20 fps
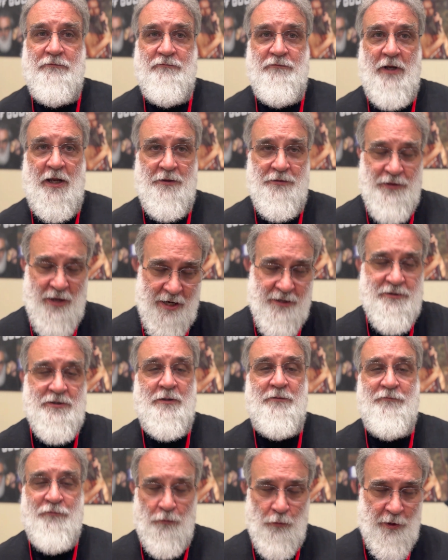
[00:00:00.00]
and thanked
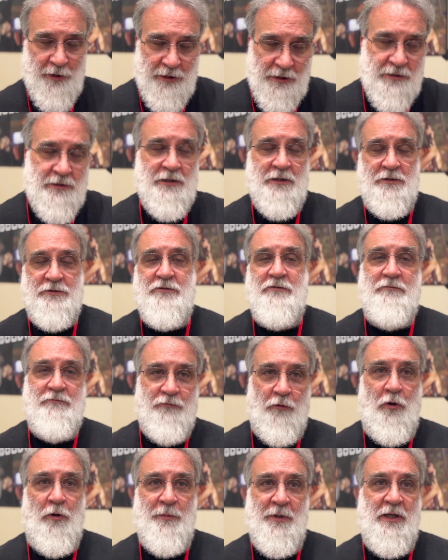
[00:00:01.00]
him for what he did
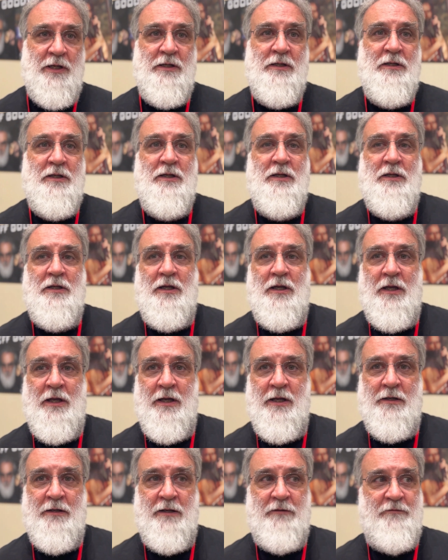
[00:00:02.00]
for me,
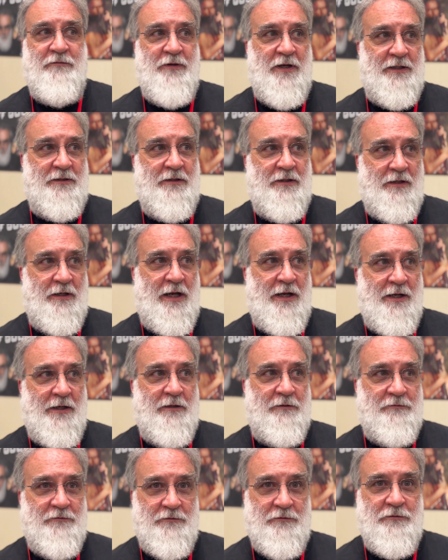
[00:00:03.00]
and the fact that I
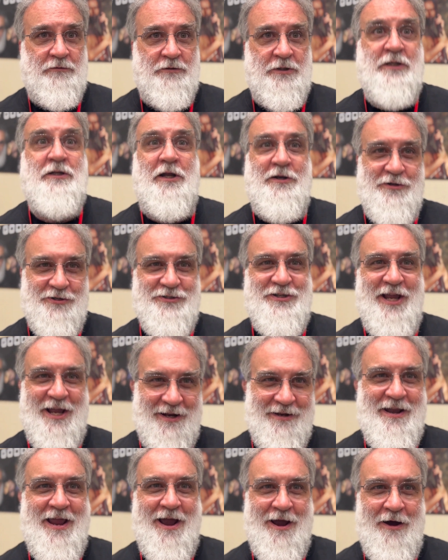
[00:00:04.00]
did
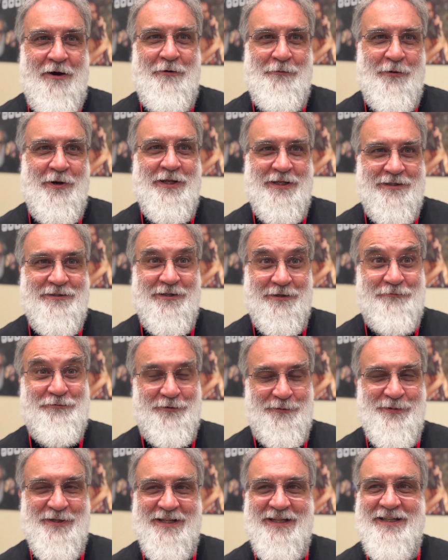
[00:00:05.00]
understand now what he did
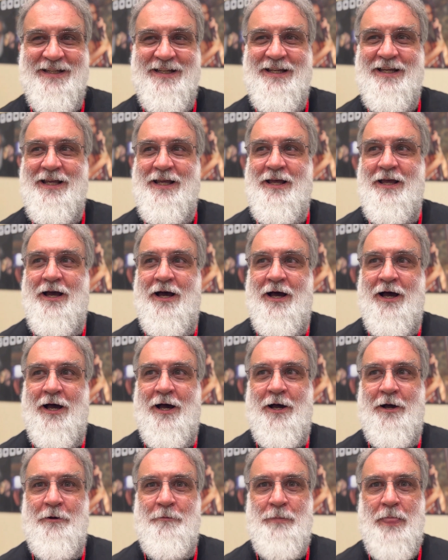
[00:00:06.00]
for me.
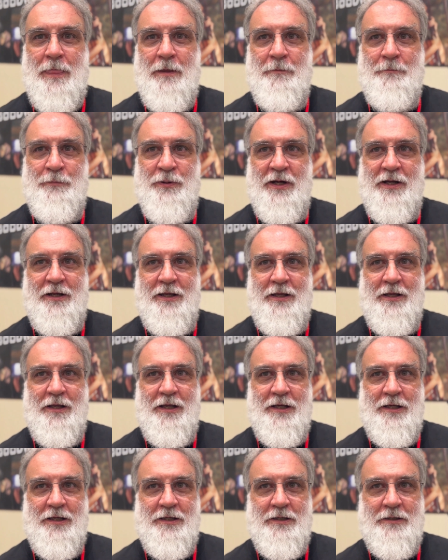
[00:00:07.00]
But
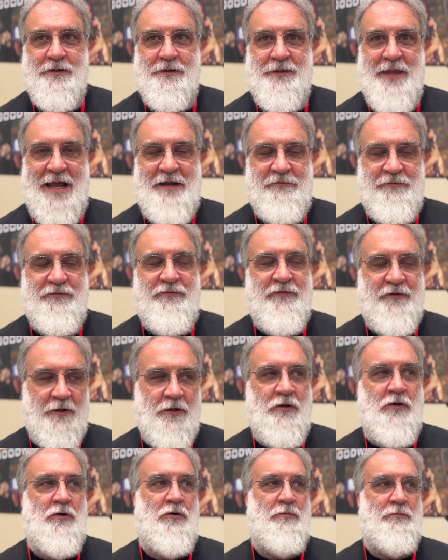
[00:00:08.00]
that
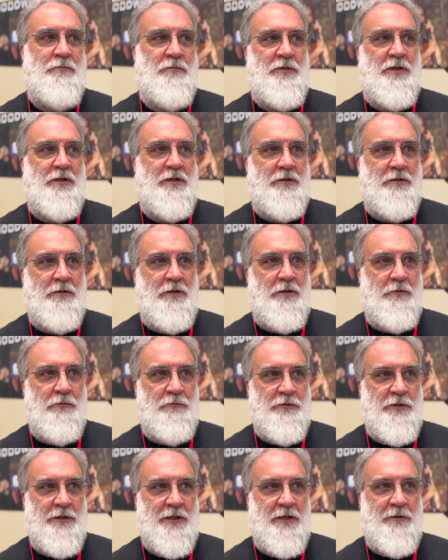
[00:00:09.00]
film,
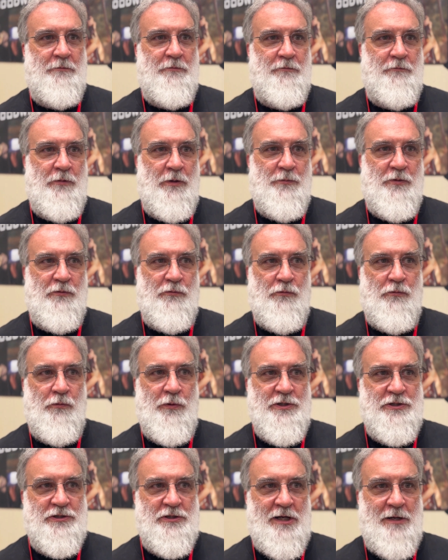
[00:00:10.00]
you got to remember,
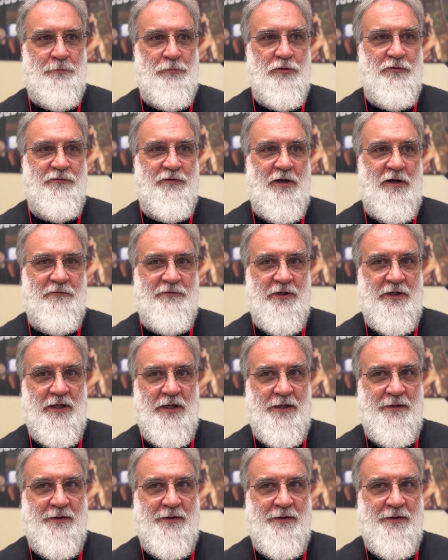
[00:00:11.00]
we shot Blue Velvet in